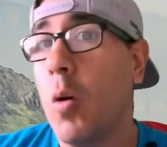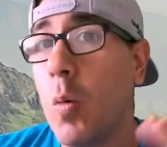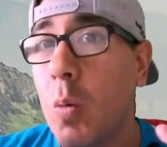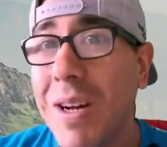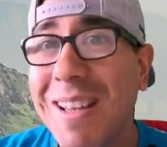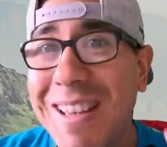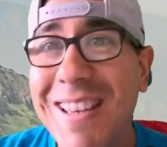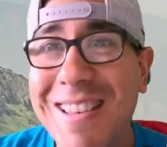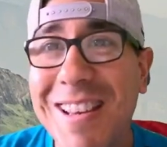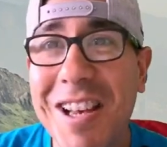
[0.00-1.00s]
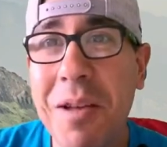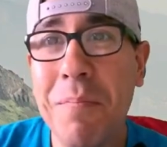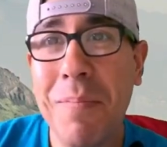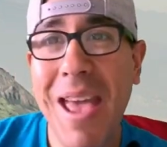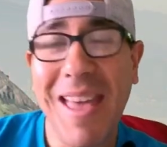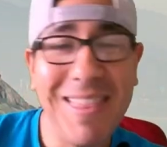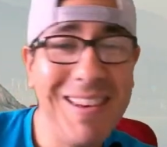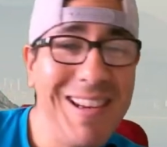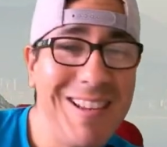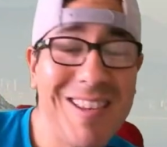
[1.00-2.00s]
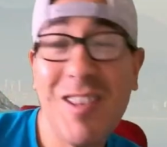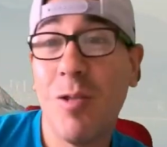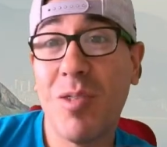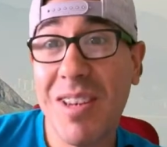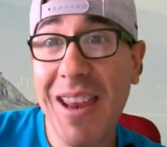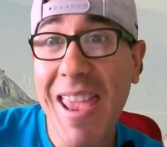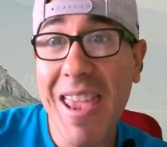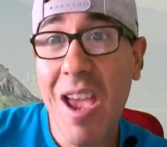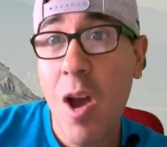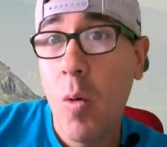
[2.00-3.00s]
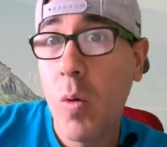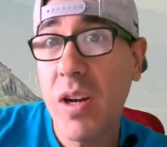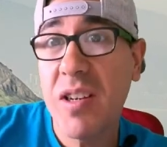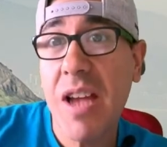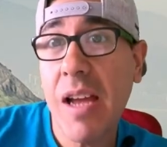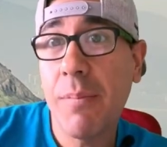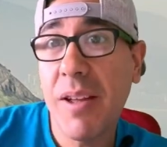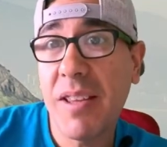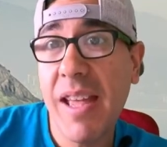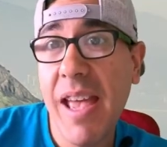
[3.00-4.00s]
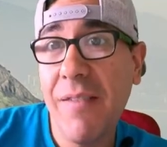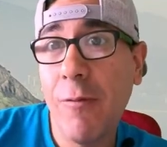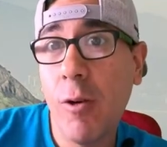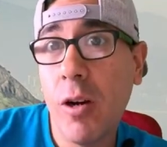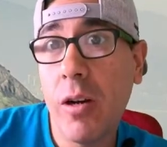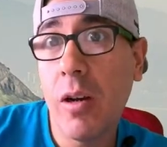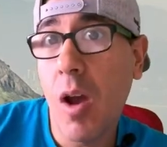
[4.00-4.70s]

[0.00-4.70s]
What is up, mathletes? So today, we're gonna talk about the F word.